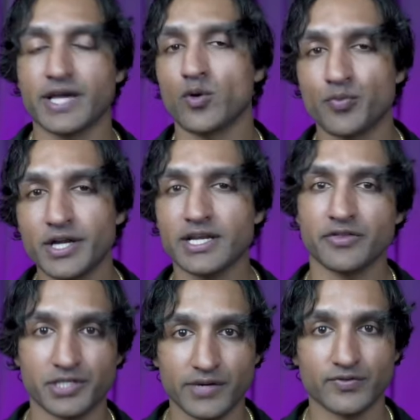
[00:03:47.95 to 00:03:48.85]
and we'll break down
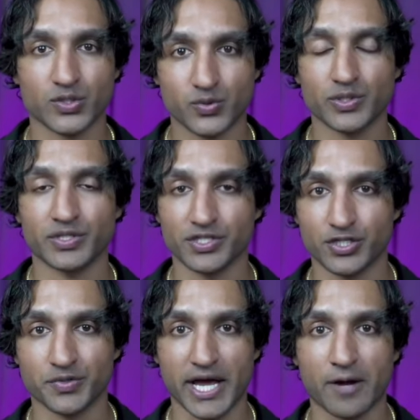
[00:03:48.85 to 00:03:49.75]
the difference between these
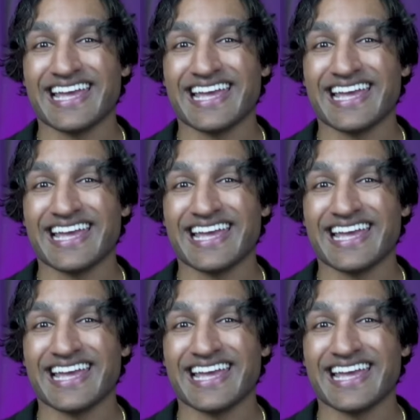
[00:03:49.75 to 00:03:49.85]
2 now.